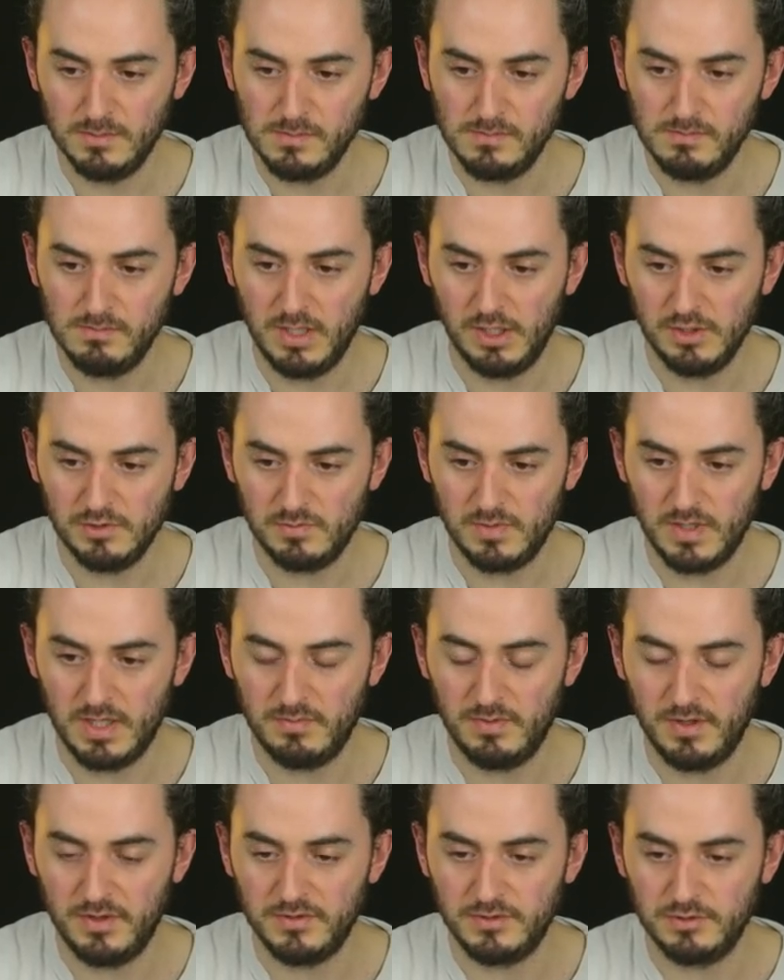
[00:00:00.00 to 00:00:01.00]
multiplied
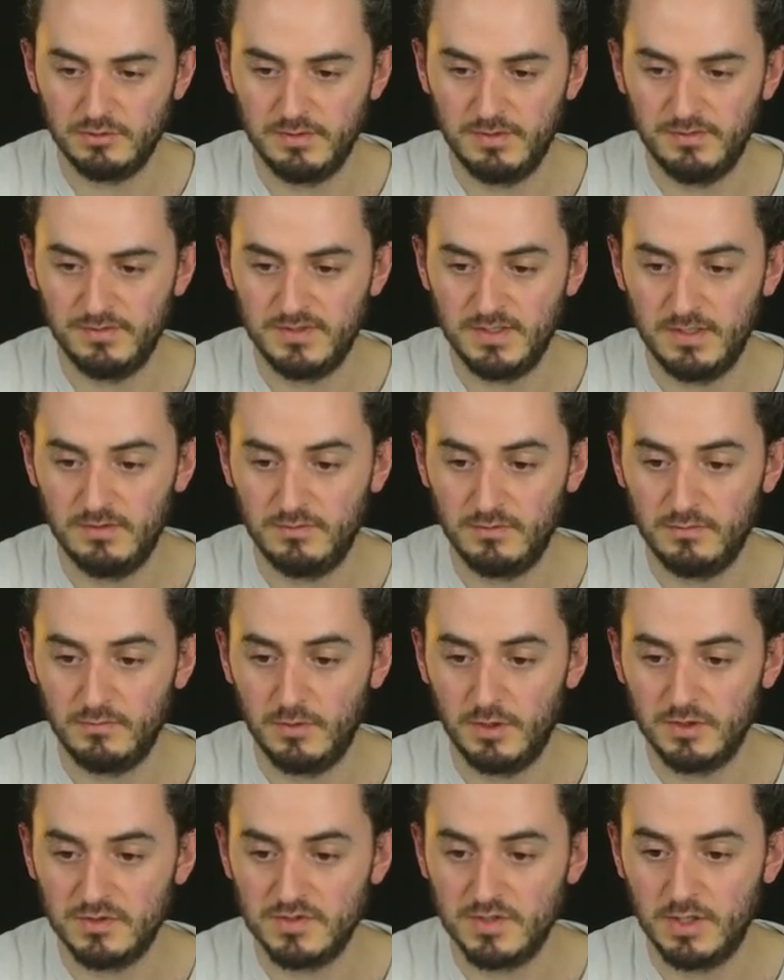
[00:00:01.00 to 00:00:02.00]
by the derivative of
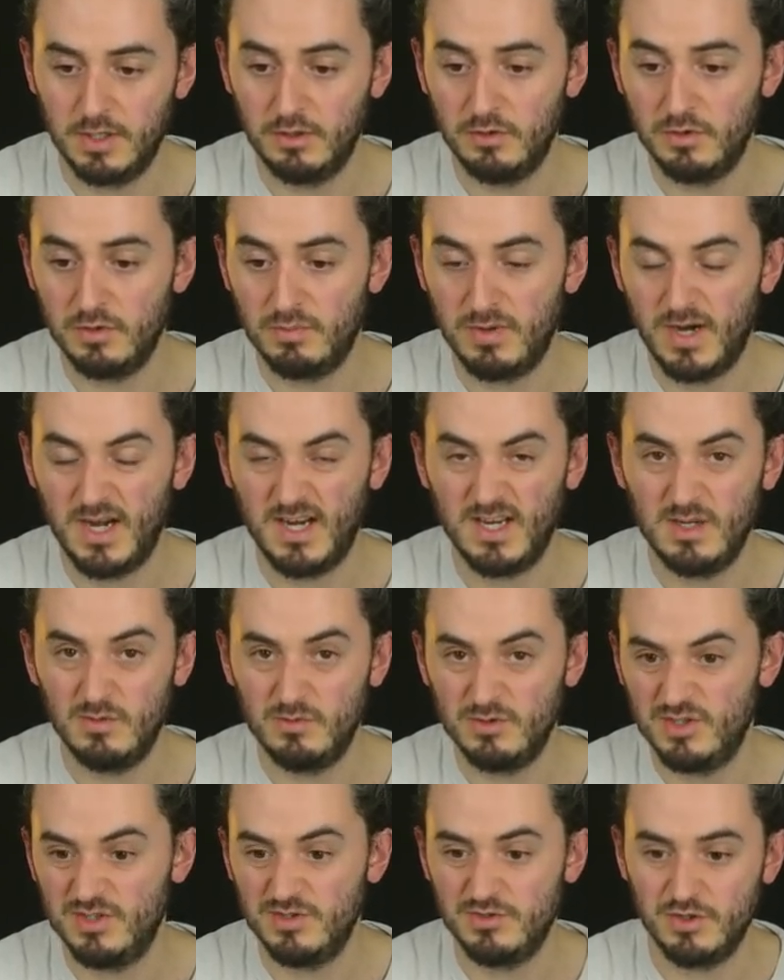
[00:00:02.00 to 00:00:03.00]
what's going on in the bracket,
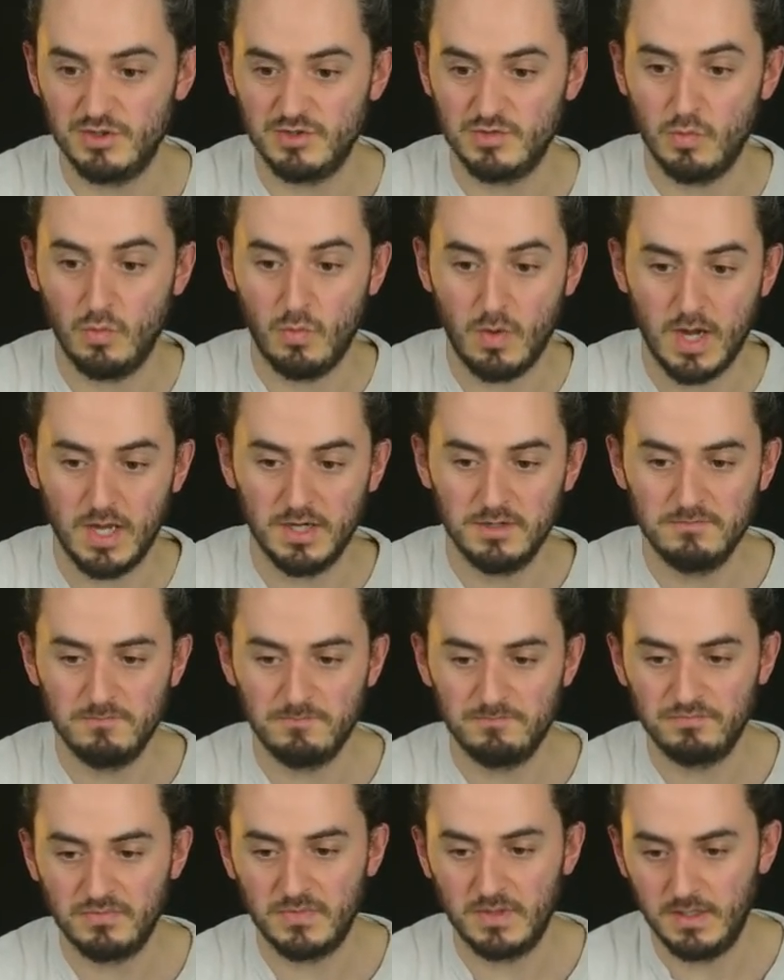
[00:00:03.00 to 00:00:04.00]
which is just 1,
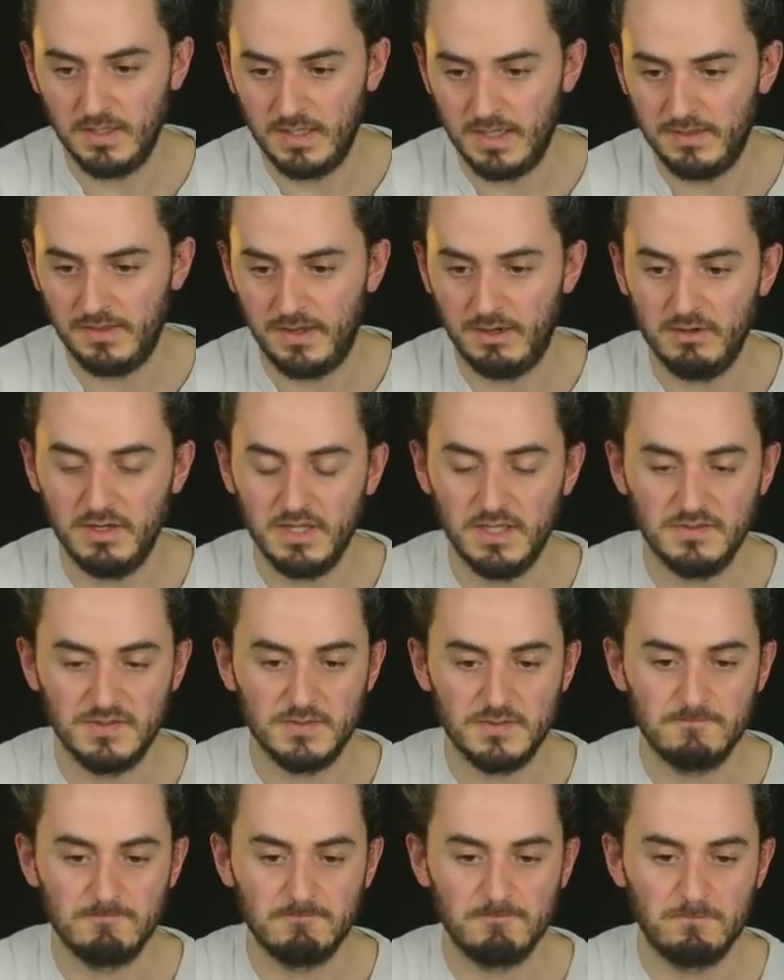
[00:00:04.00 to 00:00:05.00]
and there it is.